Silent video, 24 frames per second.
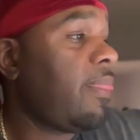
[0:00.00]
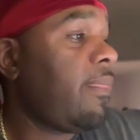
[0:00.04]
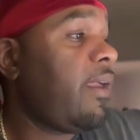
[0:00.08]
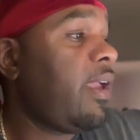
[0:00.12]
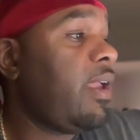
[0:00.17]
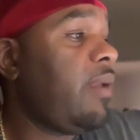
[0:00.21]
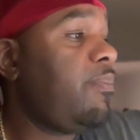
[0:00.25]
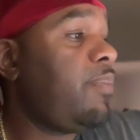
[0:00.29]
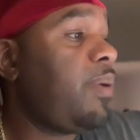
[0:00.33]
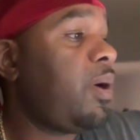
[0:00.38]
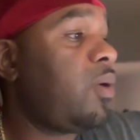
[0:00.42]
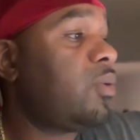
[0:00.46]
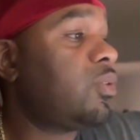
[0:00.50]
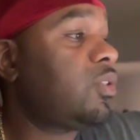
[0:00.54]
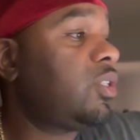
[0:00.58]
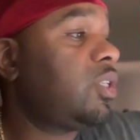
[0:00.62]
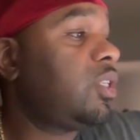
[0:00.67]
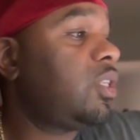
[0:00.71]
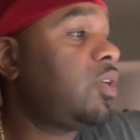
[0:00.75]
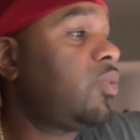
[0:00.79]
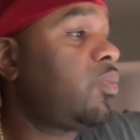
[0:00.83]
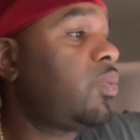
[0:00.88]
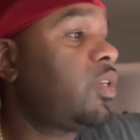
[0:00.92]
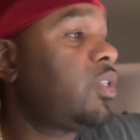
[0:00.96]
He
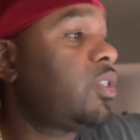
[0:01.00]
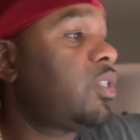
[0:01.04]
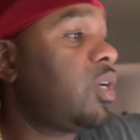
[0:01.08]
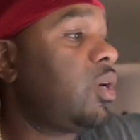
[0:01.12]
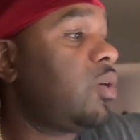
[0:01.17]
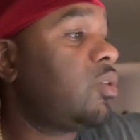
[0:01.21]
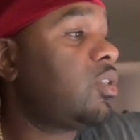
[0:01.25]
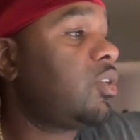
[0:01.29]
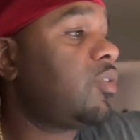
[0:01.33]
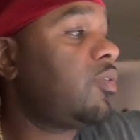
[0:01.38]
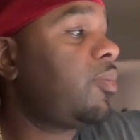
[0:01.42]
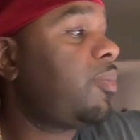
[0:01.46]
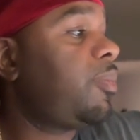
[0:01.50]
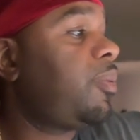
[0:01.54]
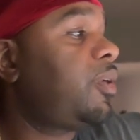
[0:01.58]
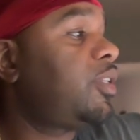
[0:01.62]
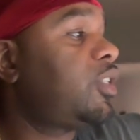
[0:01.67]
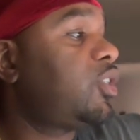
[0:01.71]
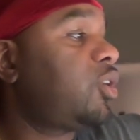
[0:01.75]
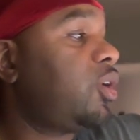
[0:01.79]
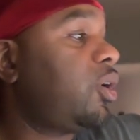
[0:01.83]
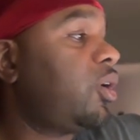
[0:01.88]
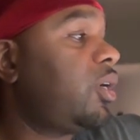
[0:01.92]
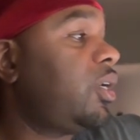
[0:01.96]
posted the results of a
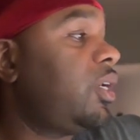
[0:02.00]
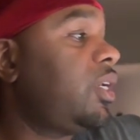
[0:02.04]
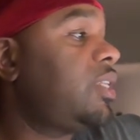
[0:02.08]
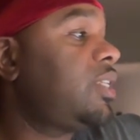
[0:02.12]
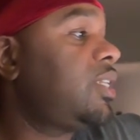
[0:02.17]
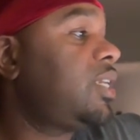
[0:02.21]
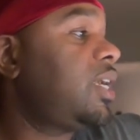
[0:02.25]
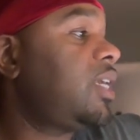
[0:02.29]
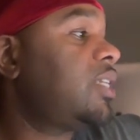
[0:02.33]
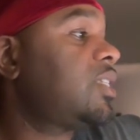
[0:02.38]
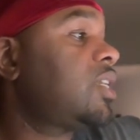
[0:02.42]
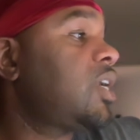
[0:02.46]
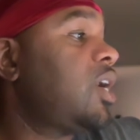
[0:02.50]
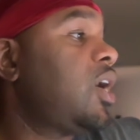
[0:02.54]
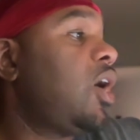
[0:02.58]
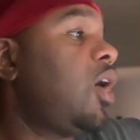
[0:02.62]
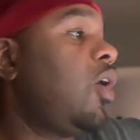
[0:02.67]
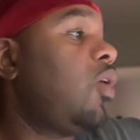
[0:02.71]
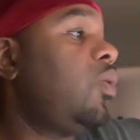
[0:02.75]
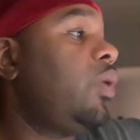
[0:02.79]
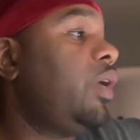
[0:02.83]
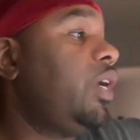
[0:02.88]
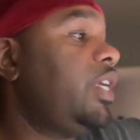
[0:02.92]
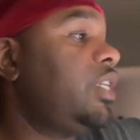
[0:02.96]
paternity test
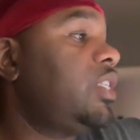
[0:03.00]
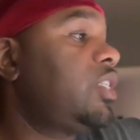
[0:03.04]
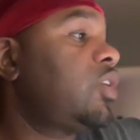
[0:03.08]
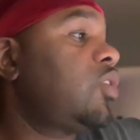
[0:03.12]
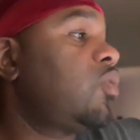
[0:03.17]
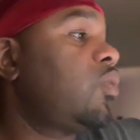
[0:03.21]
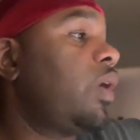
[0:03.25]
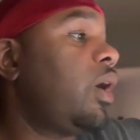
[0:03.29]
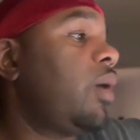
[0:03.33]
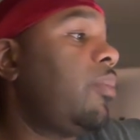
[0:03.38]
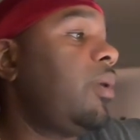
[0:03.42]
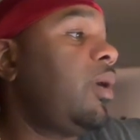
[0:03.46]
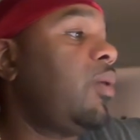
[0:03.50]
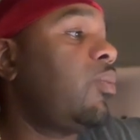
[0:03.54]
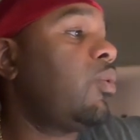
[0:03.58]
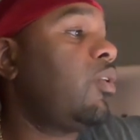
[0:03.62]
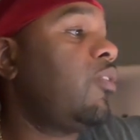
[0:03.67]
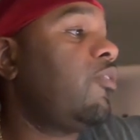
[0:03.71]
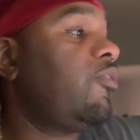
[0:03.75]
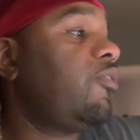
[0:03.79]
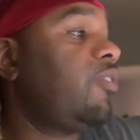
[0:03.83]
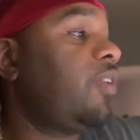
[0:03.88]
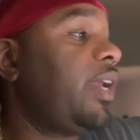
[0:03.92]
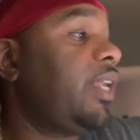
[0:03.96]
on Instagram and
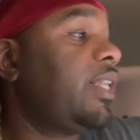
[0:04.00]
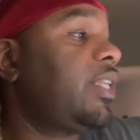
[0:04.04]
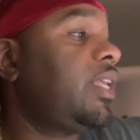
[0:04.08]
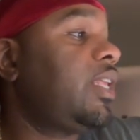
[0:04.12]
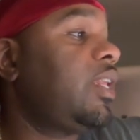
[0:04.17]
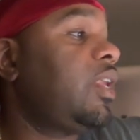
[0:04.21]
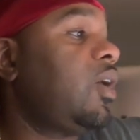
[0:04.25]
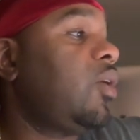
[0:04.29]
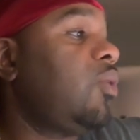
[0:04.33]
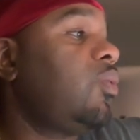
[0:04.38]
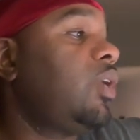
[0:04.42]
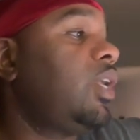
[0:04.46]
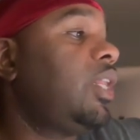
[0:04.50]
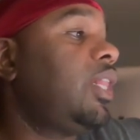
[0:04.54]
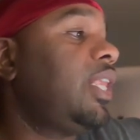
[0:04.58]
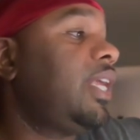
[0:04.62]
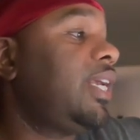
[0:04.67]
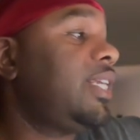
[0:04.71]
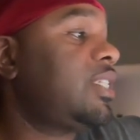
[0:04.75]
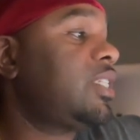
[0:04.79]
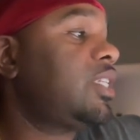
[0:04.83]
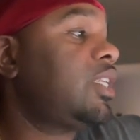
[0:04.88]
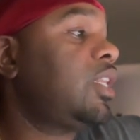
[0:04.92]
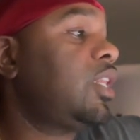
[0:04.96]
reflected on the
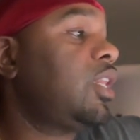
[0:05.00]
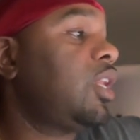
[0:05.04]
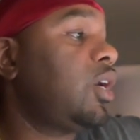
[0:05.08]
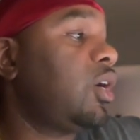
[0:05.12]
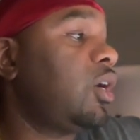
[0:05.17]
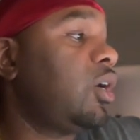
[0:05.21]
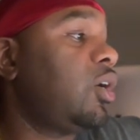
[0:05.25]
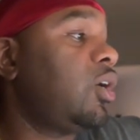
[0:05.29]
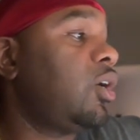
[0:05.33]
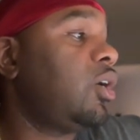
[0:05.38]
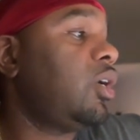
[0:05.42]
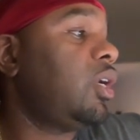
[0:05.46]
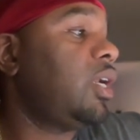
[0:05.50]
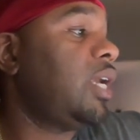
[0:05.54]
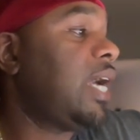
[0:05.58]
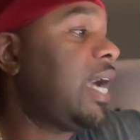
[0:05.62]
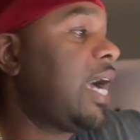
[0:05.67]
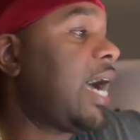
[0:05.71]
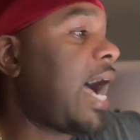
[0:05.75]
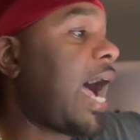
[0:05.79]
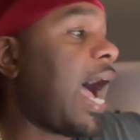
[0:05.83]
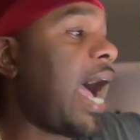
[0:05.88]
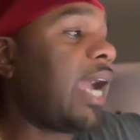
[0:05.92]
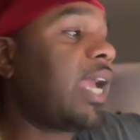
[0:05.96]
lesson learned.
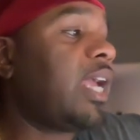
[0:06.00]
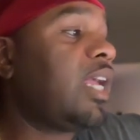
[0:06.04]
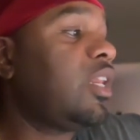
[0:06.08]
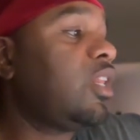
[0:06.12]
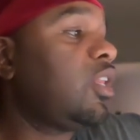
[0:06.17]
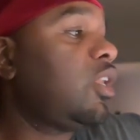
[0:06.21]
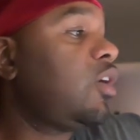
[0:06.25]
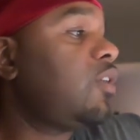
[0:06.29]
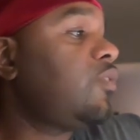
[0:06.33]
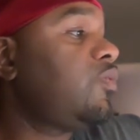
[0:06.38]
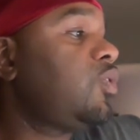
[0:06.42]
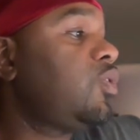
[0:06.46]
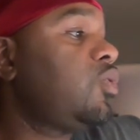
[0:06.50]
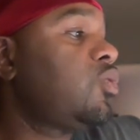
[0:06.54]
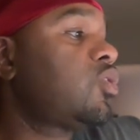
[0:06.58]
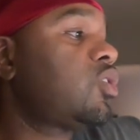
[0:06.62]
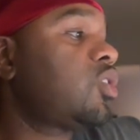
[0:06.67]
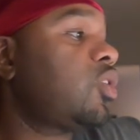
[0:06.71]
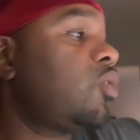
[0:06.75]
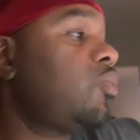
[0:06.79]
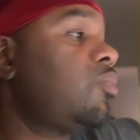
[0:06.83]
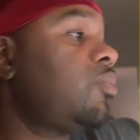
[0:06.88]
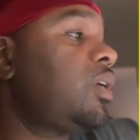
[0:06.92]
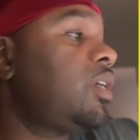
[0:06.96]
I can love you
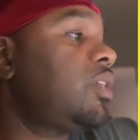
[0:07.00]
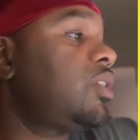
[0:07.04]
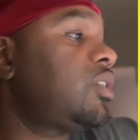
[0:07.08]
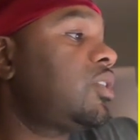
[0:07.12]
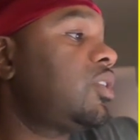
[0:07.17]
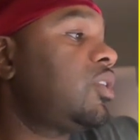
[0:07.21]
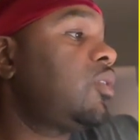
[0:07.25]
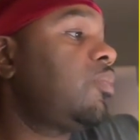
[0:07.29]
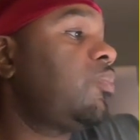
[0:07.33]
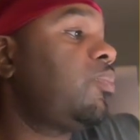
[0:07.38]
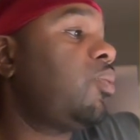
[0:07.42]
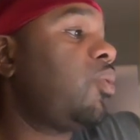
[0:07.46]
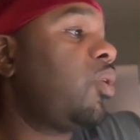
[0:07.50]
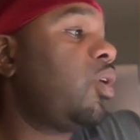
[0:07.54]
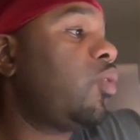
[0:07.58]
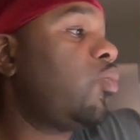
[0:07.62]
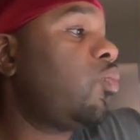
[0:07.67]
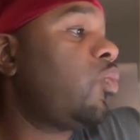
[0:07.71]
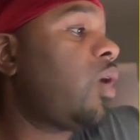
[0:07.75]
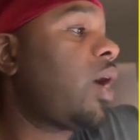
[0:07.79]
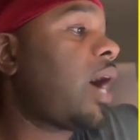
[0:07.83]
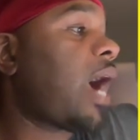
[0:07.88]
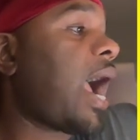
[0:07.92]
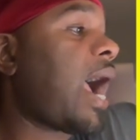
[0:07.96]
so much to the
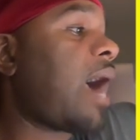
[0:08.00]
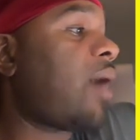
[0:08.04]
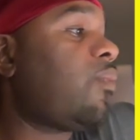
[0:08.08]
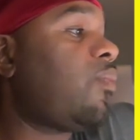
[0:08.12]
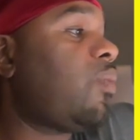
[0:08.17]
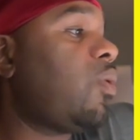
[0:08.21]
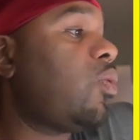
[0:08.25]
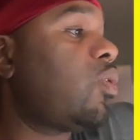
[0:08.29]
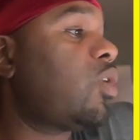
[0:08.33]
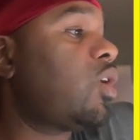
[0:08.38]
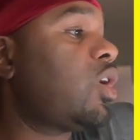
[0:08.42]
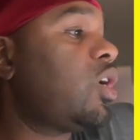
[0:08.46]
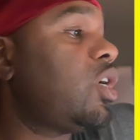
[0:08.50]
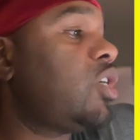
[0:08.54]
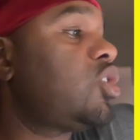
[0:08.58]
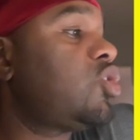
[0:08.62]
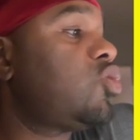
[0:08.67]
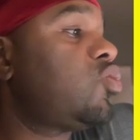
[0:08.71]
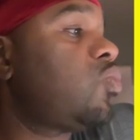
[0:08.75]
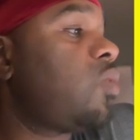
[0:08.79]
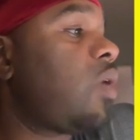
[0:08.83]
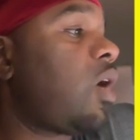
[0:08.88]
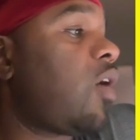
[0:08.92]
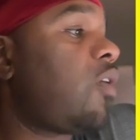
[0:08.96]
point where I won't cut
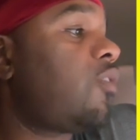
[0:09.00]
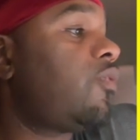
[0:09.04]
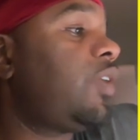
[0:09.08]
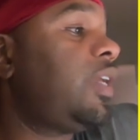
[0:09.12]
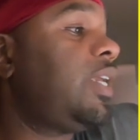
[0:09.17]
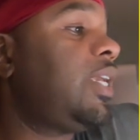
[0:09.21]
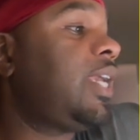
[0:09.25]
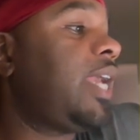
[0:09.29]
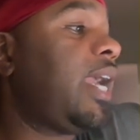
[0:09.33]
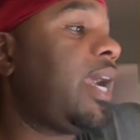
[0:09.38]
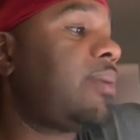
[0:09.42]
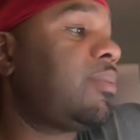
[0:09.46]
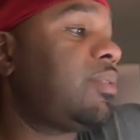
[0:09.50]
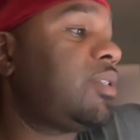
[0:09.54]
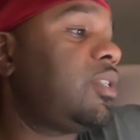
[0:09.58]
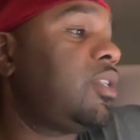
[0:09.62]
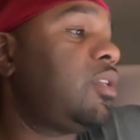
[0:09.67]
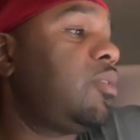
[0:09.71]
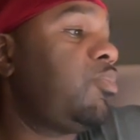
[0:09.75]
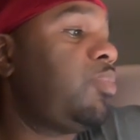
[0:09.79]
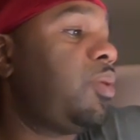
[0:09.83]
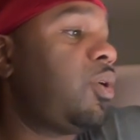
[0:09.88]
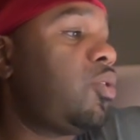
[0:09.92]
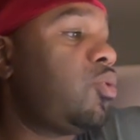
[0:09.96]
you off, he captioned
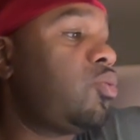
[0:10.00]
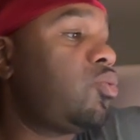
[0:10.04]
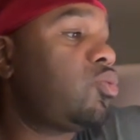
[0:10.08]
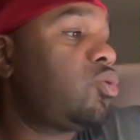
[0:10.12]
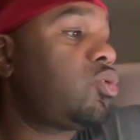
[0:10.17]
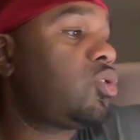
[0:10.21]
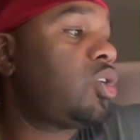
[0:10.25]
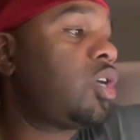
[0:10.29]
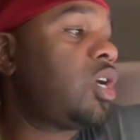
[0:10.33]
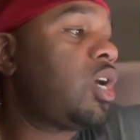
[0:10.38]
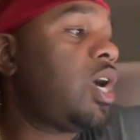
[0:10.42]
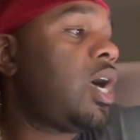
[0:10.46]
the post.